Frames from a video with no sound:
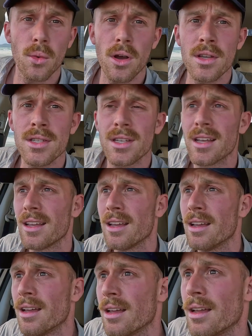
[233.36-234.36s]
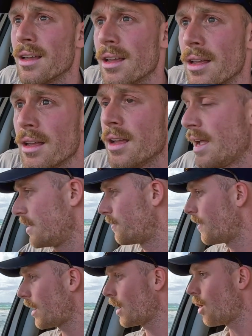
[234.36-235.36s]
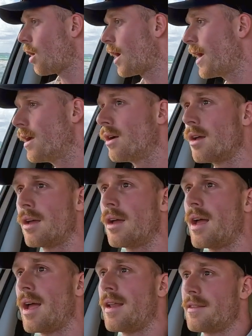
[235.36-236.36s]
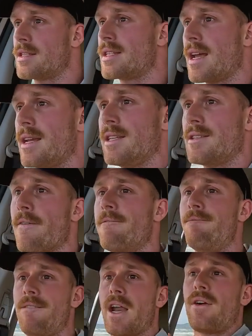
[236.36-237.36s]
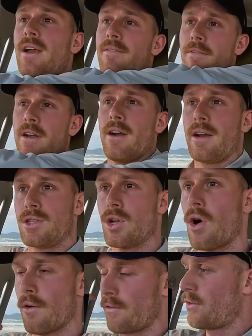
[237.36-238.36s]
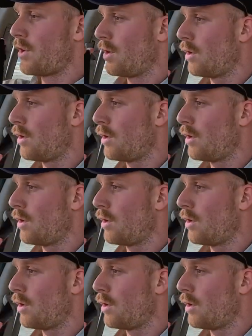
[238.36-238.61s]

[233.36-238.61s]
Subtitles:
was. It's very high and the sand is very, very soft.